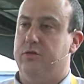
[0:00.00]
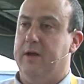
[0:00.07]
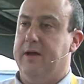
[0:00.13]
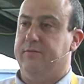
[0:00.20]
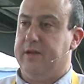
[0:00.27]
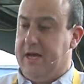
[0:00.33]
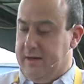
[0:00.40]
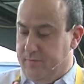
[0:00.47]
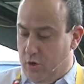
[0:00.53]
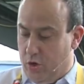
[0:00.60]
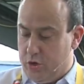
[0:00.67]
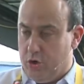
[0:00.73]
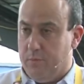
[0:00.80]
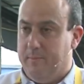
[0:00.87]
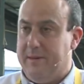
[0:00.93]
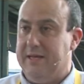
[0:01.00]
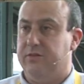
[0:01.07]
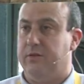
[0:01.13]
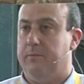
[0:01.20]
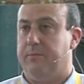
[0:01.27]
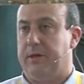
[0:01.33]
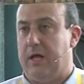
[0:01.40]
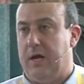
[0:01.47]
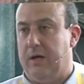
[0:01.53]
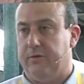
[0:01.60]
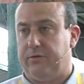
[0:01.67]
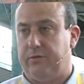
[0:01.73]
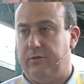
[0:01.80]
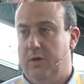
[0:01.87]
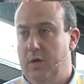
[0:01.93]
You have to have all your mise en place,
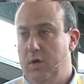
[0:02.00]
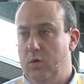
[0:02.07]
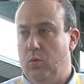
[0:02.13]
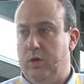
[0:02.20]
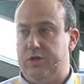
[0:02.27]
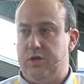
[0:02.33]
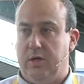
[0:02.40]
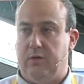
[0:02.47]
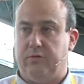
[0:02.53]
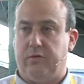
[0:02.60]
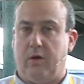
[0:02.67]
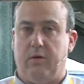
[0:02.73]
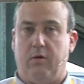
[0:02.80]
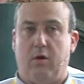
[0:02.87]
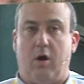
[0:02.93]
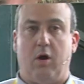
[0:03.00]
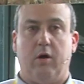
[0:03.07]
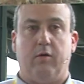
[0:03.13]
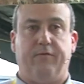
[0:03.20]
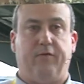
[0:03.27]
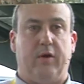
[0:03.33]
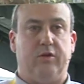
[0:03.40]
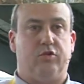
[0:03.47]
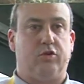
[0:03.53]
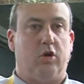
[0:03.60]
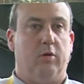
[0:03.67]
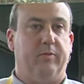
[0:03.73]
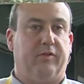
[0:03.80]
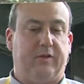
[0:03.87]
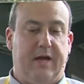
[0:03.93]
which is our French
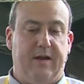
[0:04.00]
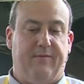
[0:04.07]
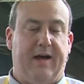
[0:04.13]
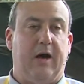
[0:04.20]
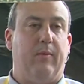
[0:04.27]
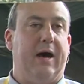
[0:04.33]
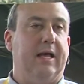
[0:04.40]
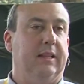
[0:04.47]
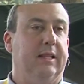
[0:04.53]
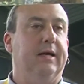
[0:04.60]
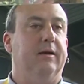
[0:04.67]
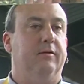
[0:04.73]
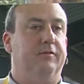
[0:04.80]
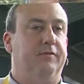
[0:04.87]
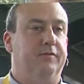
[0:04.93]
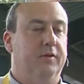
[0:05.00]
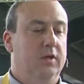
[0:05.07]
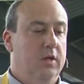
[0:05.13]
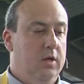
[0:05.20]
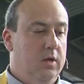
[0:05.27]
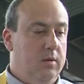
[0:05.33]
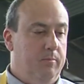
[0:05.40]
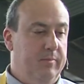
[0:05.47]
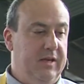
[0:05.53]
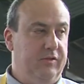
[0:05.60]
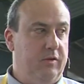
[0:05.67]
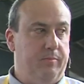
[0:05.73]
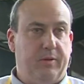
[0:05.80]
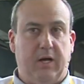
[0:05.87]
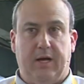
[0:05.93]
term. It's kind of how I live. Mise
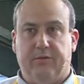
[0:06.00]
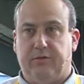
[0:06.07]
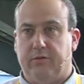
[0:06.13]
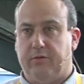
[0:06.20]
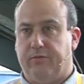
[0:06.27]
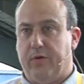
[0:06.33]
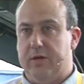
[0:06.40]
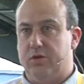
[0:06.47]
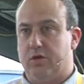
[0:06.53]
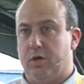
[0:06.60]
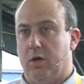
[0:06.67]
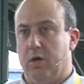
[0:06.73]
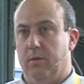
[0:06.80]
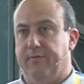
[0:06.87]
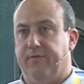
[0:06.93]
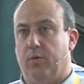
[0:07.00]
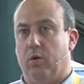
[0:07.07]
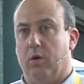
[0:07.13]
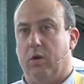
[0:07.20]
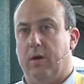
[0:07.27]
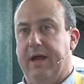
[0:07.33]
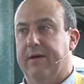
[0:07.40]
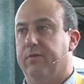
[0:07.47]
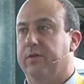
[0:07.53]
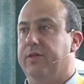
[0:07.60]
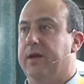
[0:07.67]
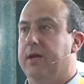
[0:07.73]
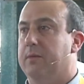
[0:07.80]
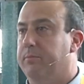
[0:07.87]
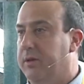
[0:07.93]
en place is a French term for
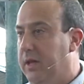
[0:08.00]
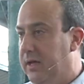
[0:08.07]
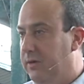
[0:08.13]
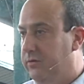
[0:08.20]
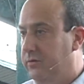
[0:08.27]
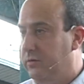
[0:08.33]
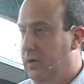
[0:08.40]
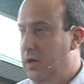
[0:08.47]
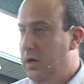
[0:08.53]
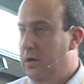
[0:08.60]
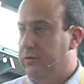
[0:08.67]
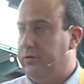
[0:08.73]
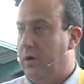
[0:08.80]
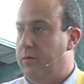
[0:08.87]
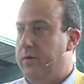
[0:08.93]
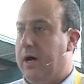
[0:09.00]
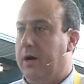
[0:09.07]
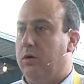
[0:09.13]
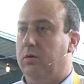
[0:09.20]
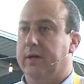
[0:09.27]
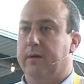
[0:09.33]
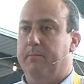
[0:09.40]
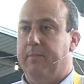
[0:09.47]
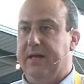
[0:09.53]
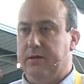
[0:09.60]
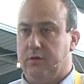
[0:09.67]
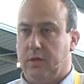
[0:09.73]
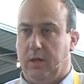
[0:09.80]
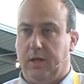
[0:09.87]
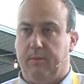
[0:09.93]
everything in place. So not only
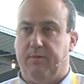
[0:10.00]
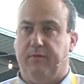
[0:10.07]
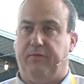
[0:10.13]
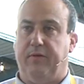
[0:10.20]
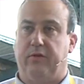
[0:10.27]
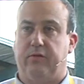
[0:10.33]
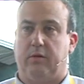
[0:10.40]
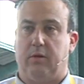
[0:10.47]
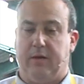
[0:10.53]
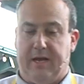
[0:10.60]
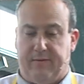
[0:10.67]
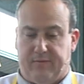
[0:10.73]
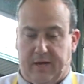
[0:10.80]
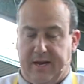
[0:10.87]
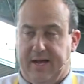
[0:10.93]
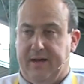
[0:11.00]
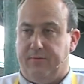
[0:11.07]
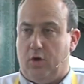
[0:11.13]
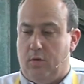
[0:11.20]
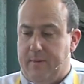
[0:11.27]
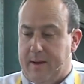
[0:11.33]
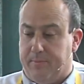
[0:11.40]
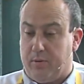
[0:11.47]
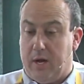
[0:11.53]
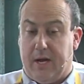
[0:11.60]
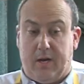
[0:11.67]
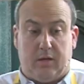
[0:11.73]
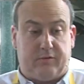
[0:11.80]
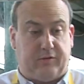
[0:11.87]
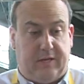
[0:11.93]
mentally, but physically. I've got to have all my
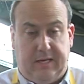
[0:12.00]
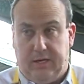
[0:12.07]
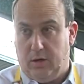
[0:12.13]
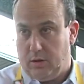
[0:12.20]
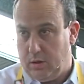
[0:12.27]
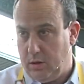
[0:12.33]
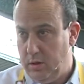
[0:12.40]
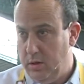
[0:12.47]
products here.